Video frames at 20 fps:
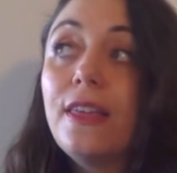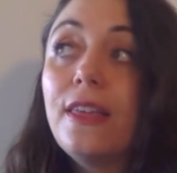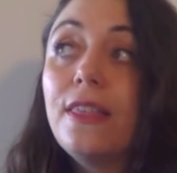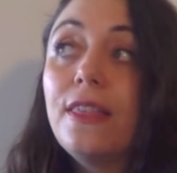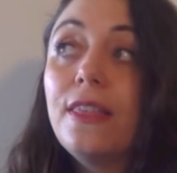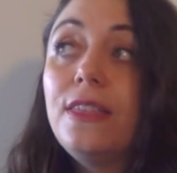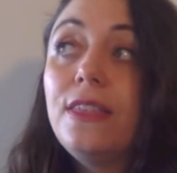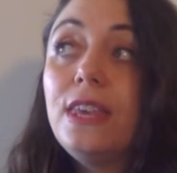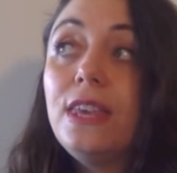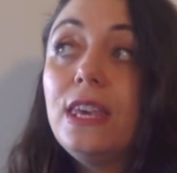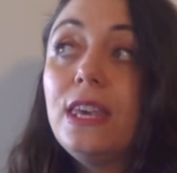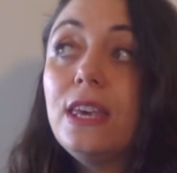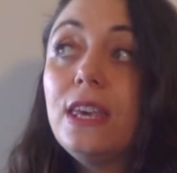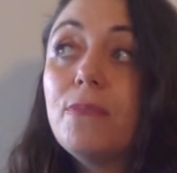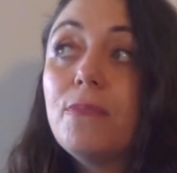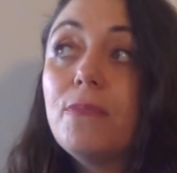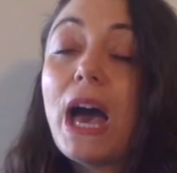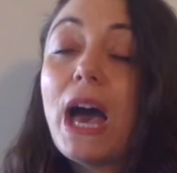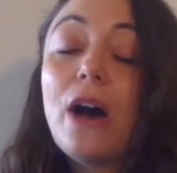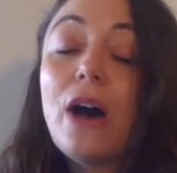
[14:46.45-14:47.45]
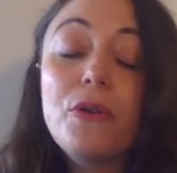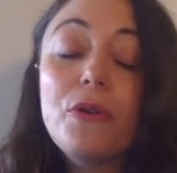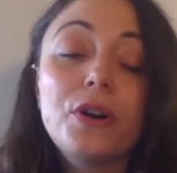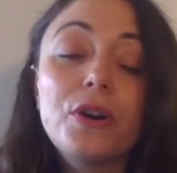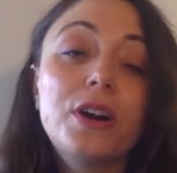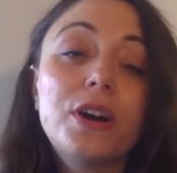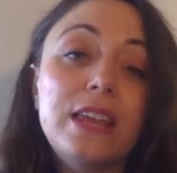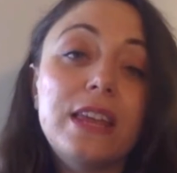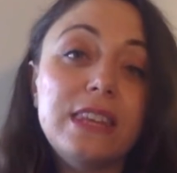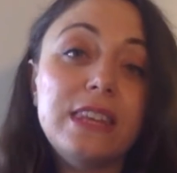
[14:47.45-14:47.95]
the
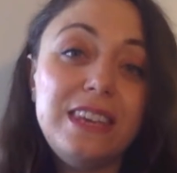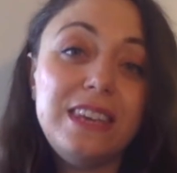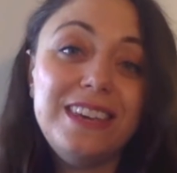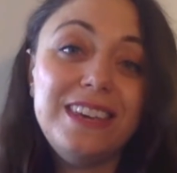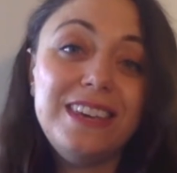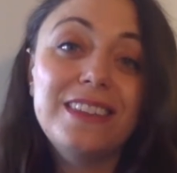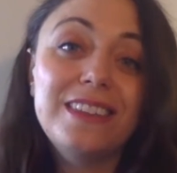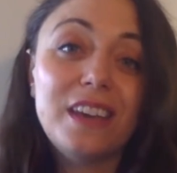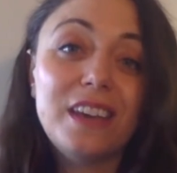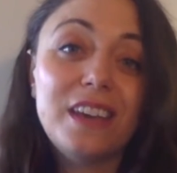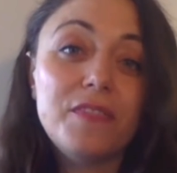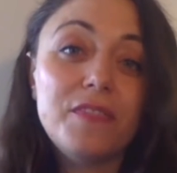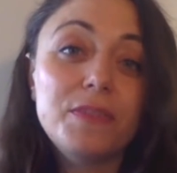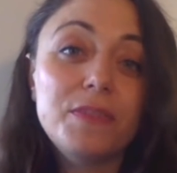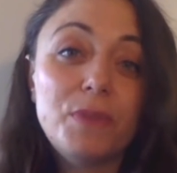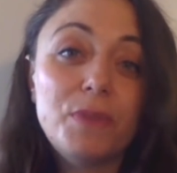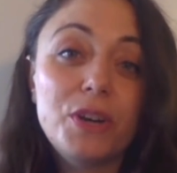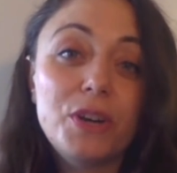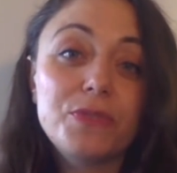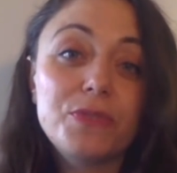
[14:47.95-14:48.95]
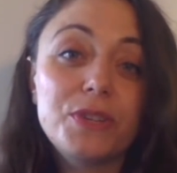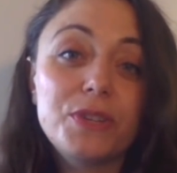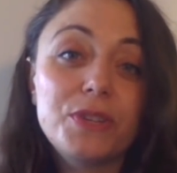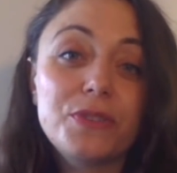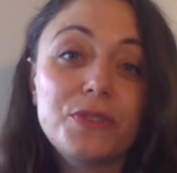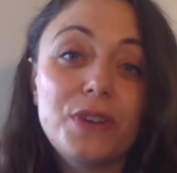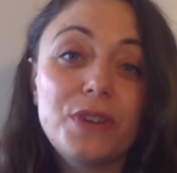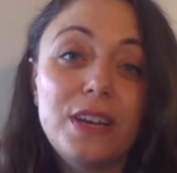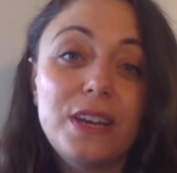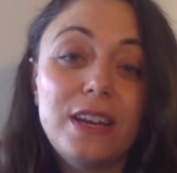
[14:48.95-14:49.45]
power and the healing of the Mars
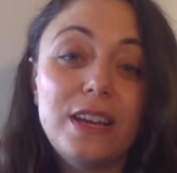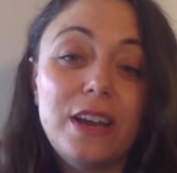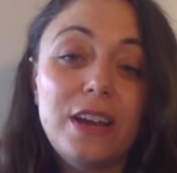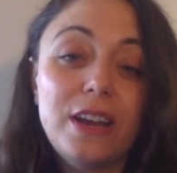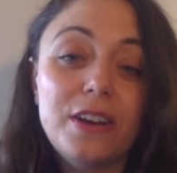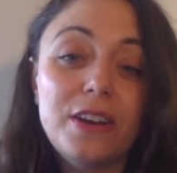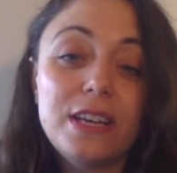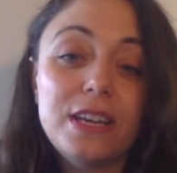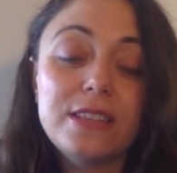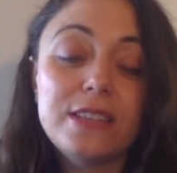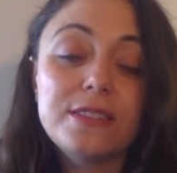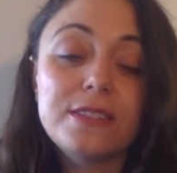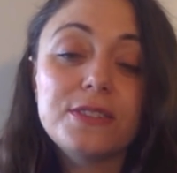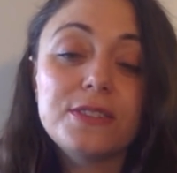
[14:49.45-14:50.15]
retrograde in Aries.